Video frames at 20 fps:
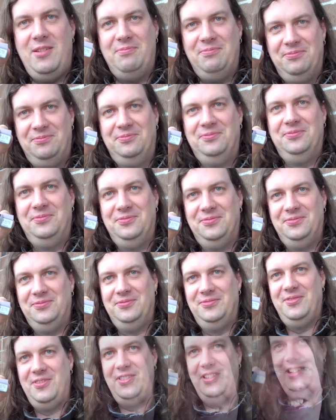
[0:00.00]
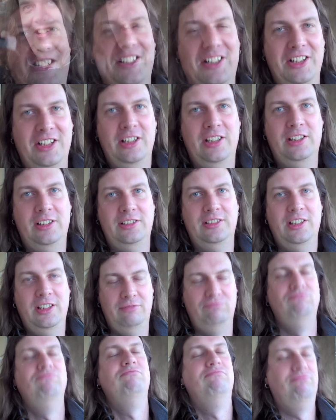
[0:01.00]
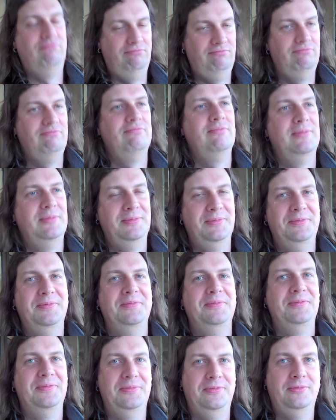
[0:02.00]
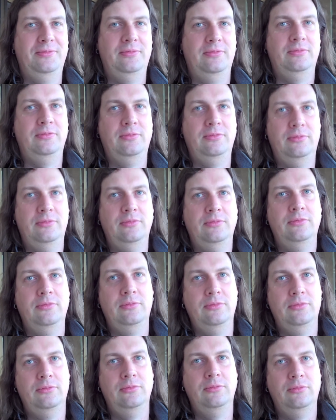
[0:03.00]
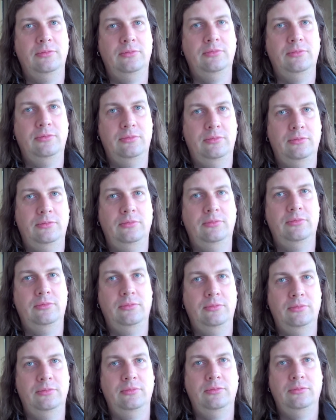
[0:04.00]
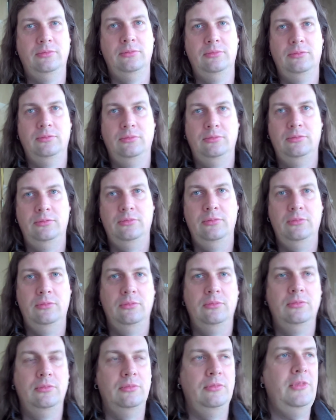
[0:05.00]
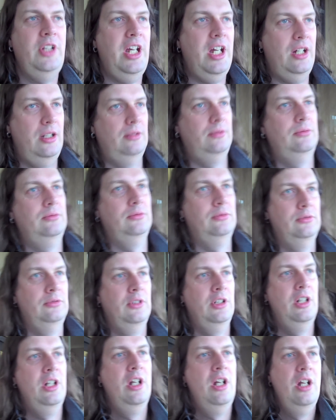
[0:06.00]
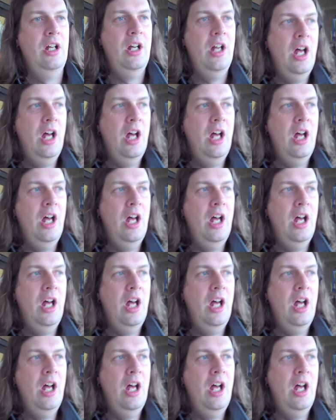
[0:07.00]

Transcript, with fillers: That's right. Here's my question, Jason. How? What made the decision in the stuff that you bought in the last shop that we went into? How did you choose yeah. what you wanted to get?